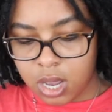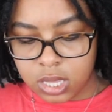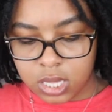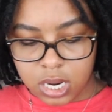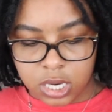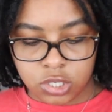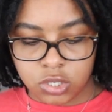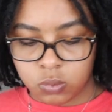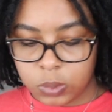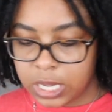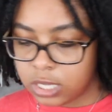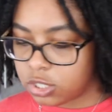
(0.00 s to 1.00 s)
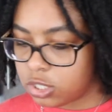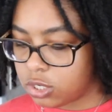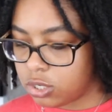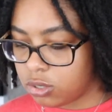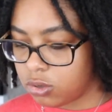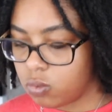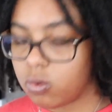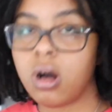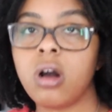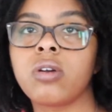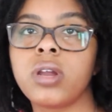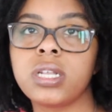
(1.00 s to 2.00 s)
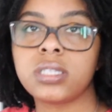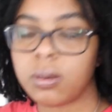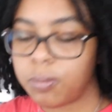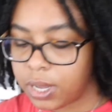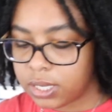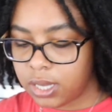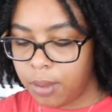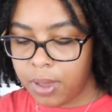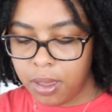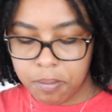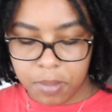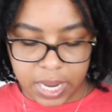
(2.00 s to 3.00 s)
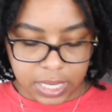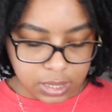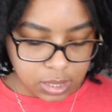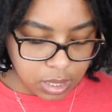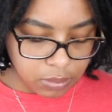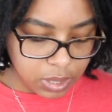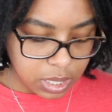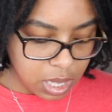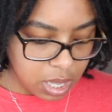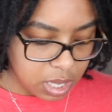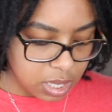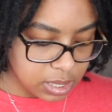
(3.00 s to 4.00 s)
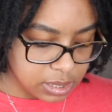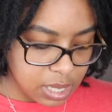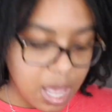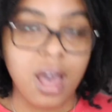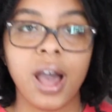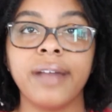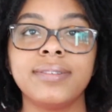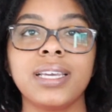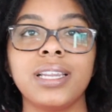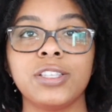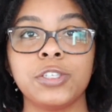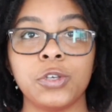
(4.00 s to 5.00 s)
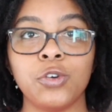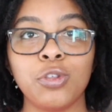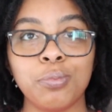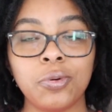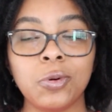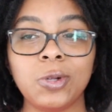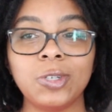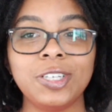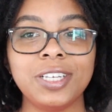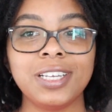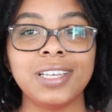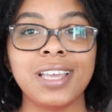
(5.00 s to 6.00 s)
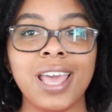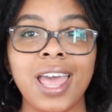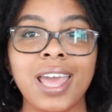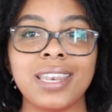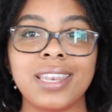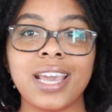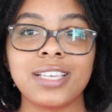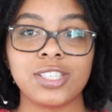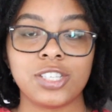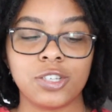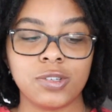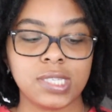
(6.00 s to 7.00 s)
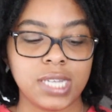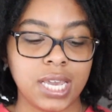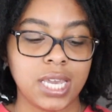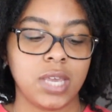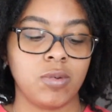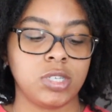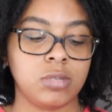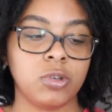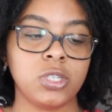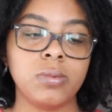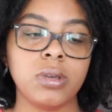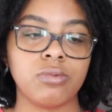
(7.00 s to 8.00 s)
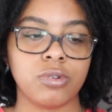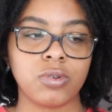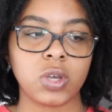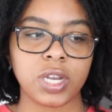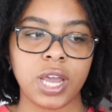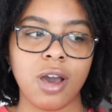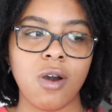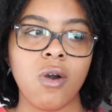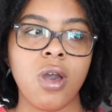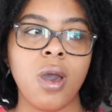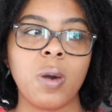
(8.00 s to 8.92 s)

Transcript: and then I just went to Walgreens and picked up my medicine because I have to get a tooth pulled next Tuesday. It was supposed to be a root canal,